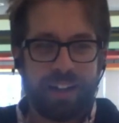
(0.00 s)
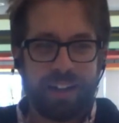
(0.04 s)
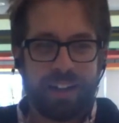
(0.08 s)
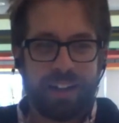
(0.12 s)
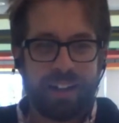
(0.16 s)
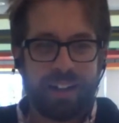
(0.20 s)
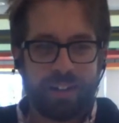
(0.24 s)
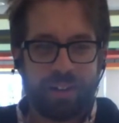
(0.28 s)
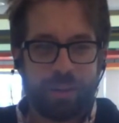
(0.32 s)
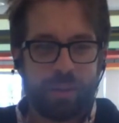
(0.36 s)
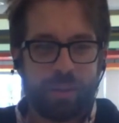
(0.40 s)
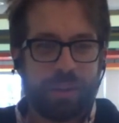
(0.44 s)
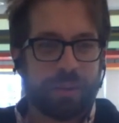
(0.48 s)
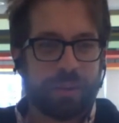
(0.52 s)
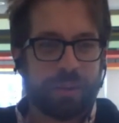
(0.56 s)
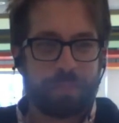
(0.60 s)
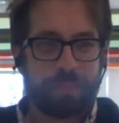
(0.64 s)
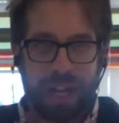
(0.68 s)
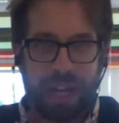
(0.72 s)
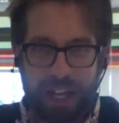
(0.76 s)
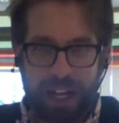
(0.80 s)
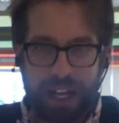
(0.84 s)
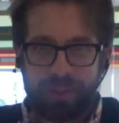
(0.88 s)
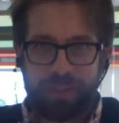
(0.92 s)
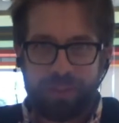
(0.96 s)
doing
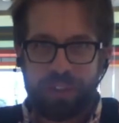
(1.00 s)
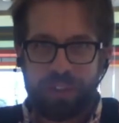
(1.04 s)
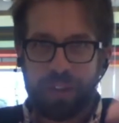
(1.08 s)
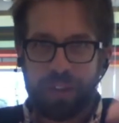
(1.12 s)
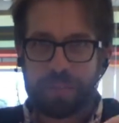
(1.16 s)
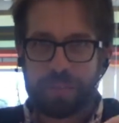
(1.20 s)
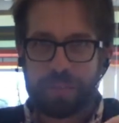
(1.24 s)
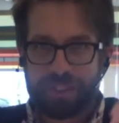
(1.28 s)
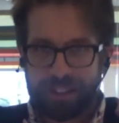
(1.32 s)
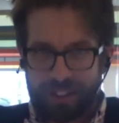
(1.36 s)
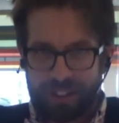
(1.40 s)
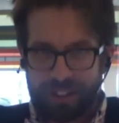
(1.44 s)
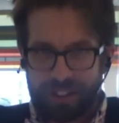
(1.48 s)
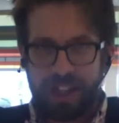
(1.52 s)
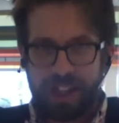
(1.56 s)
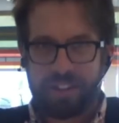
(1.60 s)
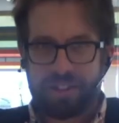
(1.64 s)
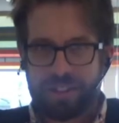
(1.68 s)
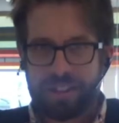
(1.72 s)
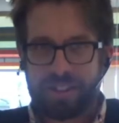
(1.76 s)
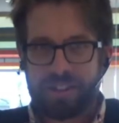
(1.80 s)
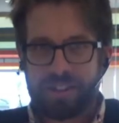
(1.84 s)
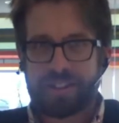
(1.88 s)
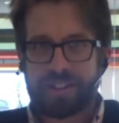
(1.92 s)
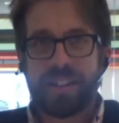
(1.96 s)
backflips and
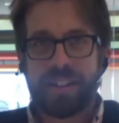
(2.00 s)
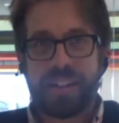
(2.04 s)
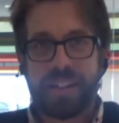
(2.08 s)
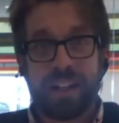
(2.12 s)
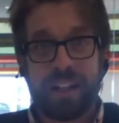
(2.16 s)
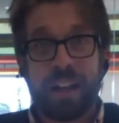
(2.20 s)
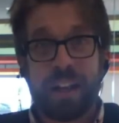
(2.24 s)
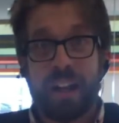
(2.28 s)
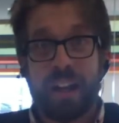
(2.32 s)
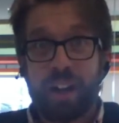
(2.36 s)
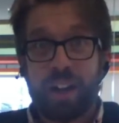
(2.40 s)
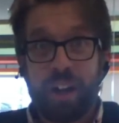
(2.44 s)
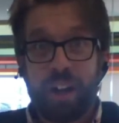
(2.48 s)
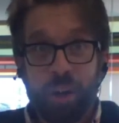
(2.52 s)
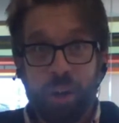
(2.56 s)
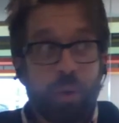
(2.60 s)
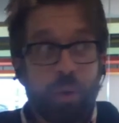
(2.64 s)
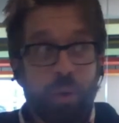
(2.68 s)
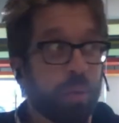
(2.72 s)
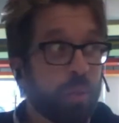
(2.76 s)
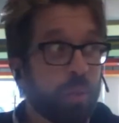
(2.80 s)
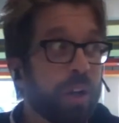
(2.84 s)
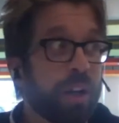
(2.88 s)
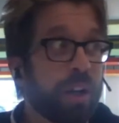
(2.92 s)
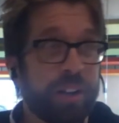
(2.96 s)
catching, like
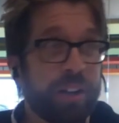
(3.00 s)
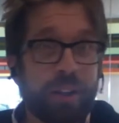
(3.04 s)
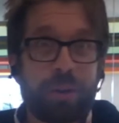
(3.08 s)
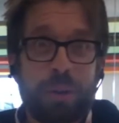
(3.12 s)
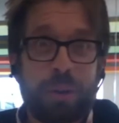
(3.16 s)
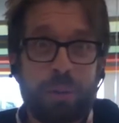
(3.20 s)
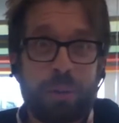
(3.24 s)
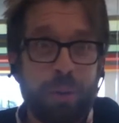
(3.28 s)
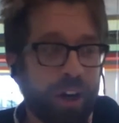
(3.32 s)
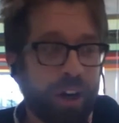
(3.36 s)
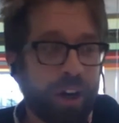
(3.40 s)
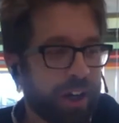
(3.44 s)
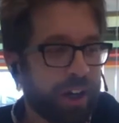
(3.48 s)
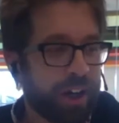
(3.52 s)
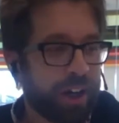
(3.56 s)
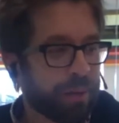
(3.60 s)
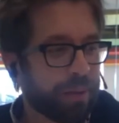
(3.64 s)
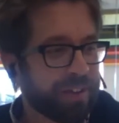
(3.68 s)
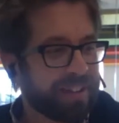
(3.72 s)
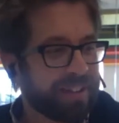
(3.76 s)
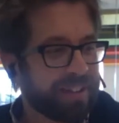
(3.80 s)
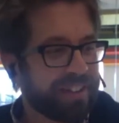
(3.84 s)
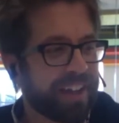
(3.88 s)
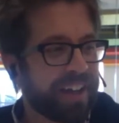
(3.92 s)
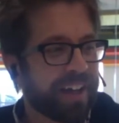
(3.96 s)
really
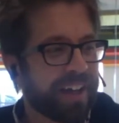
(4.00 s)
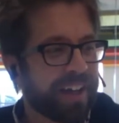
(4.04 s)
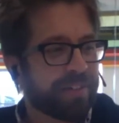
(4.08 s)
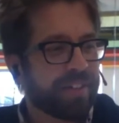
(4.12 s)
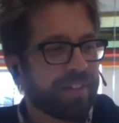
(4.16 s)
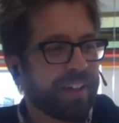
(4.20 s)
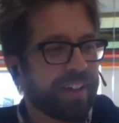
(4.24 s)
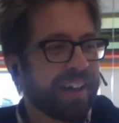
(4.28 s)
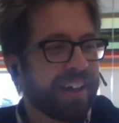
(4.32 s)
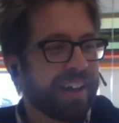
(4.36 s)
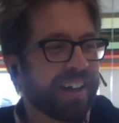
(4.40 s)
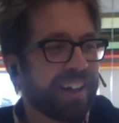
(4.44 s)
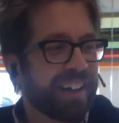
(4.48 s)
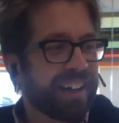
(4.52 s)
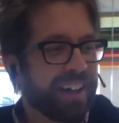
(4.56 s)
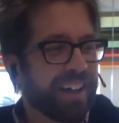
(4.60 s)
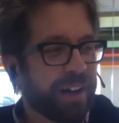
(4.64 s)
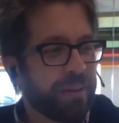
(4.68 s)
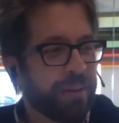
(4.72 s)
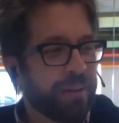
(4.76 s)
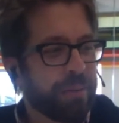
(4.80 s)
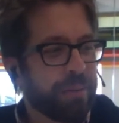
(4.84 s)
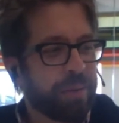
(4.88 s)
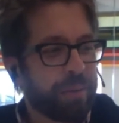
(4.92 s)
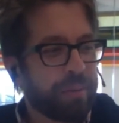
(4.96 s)
remarkable stuff. And I
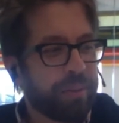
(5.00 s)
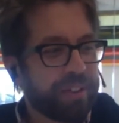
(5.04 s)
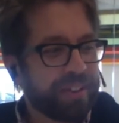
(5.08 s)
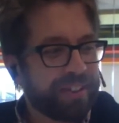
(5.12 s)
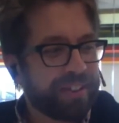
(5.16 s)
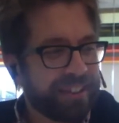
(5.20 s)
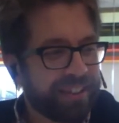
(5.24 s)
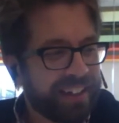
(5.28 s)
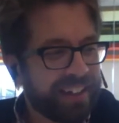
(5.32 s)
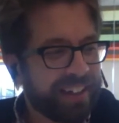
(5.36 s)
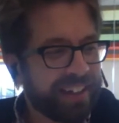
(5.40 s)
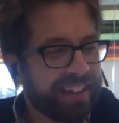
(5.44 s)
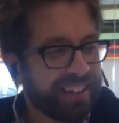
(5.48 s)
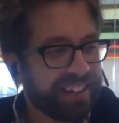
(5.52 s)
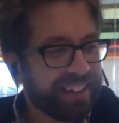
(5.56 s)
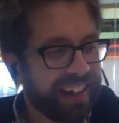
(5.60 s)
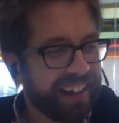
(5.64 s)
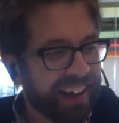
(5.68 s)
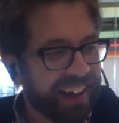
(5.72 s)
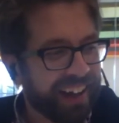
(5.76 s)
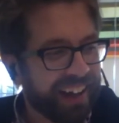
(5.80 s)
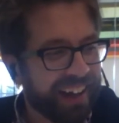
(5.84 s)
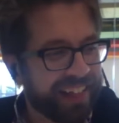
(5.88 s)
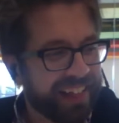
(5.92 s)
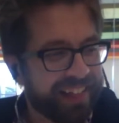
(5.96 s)
remember seeing
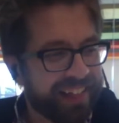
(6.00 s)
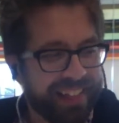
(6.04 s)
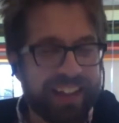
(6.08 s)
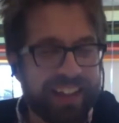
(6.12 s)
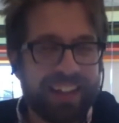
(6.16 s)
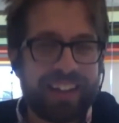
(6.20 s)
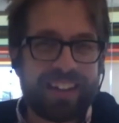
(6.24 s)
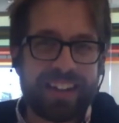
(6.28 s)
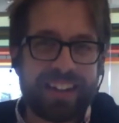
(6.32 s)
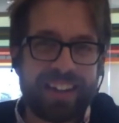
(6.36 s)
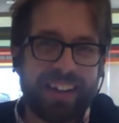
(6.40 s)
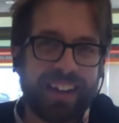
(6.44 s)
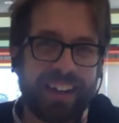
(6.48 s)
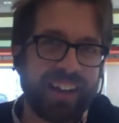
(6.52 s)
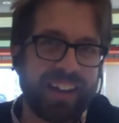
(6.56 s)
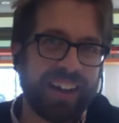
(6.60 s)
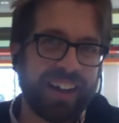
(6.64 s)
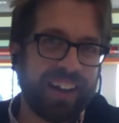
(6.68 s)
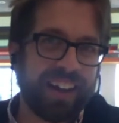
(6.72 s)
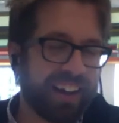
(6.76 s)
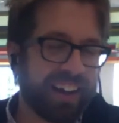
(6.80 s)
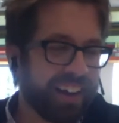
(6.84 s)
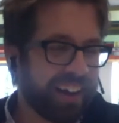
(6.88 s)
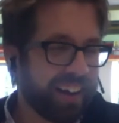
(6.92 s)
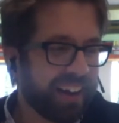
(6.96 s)
that and thinking,
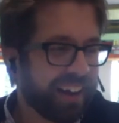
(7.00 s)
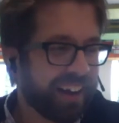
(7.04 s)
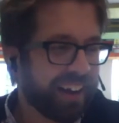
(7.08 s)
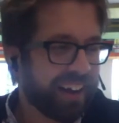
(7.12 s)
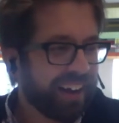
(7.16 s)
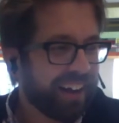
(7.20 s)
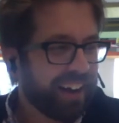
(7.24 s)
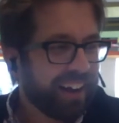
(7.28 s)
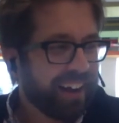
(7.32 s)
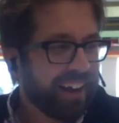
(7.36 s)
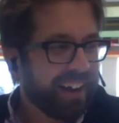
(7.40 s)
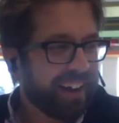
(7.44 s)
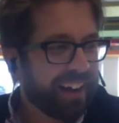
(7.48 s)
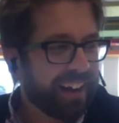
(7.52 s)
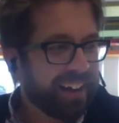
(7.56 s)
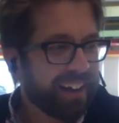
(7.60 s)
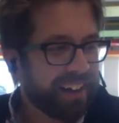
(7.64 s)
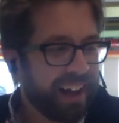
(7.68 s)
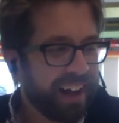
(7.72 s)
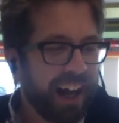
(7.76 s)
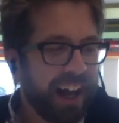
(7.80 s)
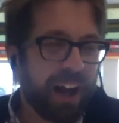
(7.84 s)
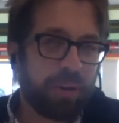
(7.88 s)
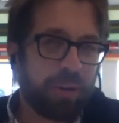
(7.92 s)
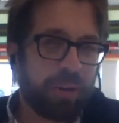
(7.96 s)

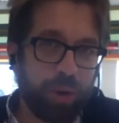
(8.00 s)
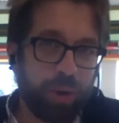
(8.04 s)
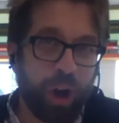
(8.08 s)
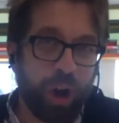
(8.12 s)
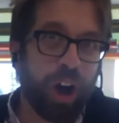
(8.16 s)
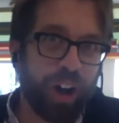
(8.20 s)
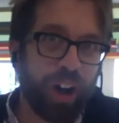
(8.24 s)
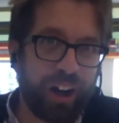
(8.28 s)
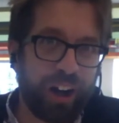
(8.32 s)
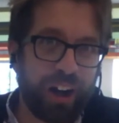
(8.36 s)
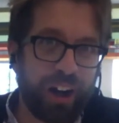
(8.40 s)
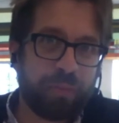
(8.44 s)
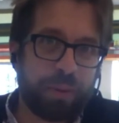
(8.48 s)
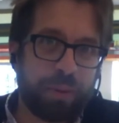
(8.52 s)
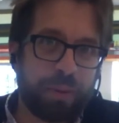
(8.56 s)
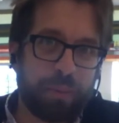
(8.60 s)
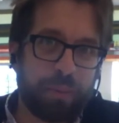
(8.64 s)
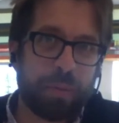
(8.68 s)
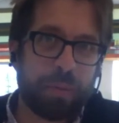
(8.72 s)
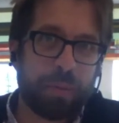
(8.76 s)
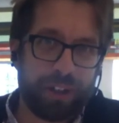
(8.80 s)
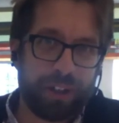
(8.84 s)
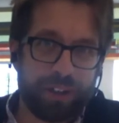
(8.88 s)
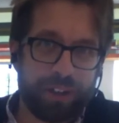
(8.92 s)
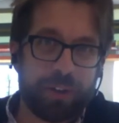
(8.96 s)
how long have
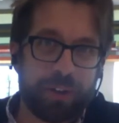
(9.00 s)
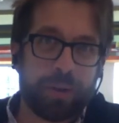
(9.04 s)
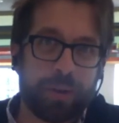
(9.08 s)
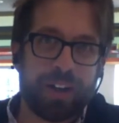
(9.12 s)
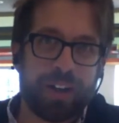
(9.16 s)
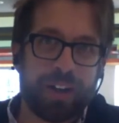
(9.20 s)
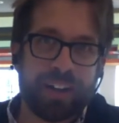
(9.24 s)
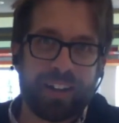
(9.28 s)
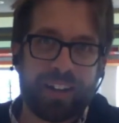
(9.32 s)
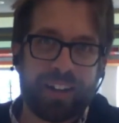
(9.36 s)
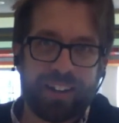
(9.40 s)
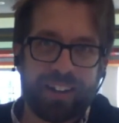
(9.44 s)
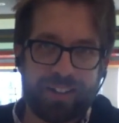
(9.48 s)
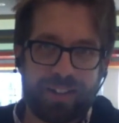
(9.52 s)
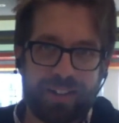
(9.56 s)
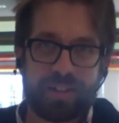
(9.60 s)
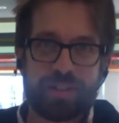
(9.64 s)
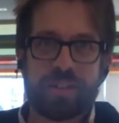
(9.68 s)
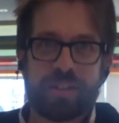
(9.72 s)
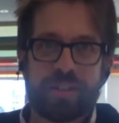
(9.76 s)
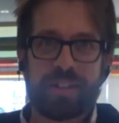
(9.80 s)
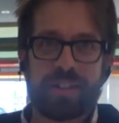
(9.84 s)
people been doing just,